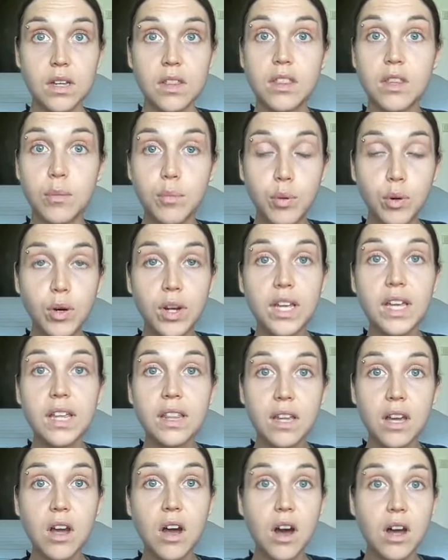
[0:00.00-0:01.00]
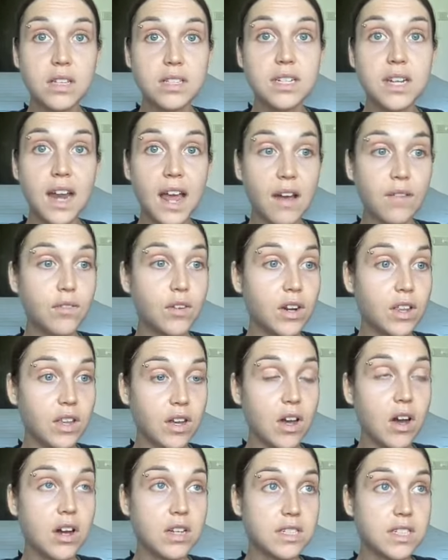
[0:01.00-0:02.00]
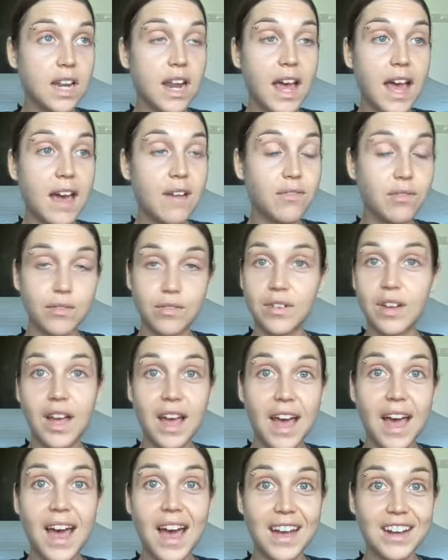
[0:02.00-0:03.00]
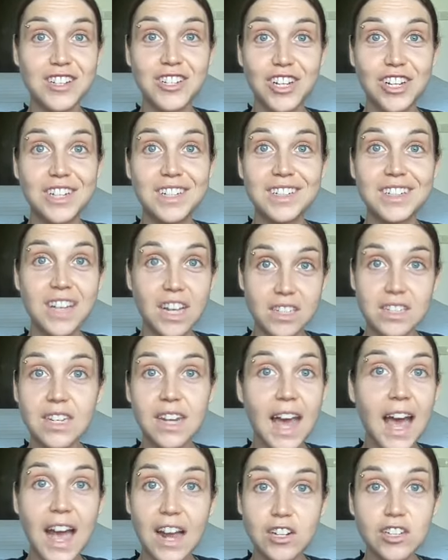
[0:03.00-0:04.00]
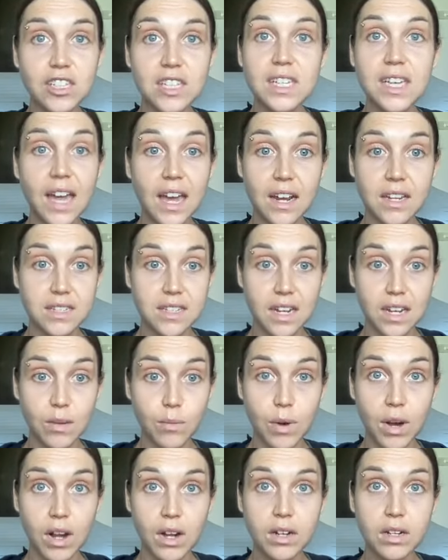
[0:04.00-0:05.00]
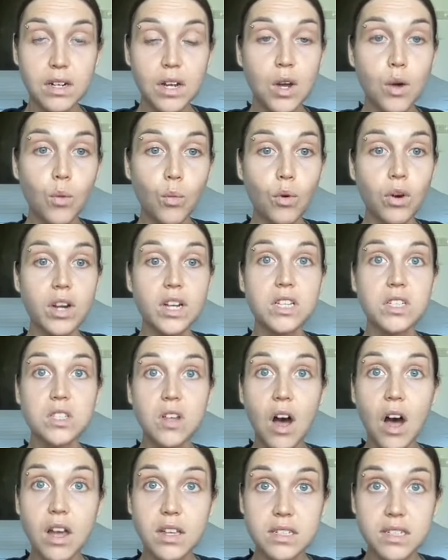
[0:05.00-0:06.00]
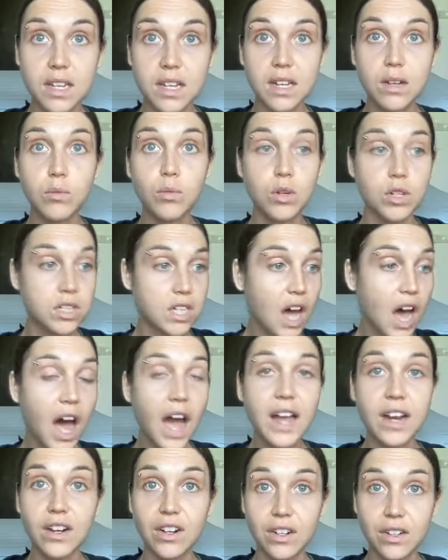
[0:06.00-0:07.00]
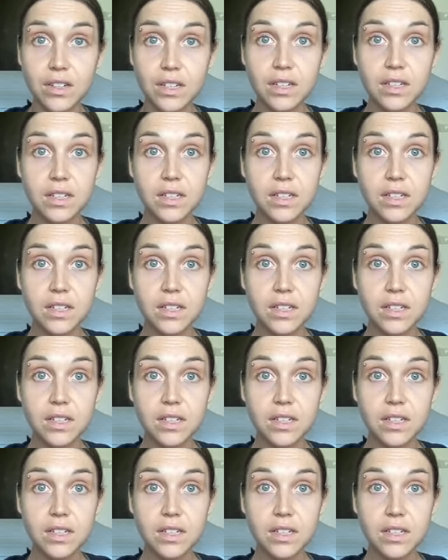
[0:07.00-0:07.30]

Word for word: The putting in the constant effort and the constant F action doesn't actually get us anywhere. We're exhausted, we're tired,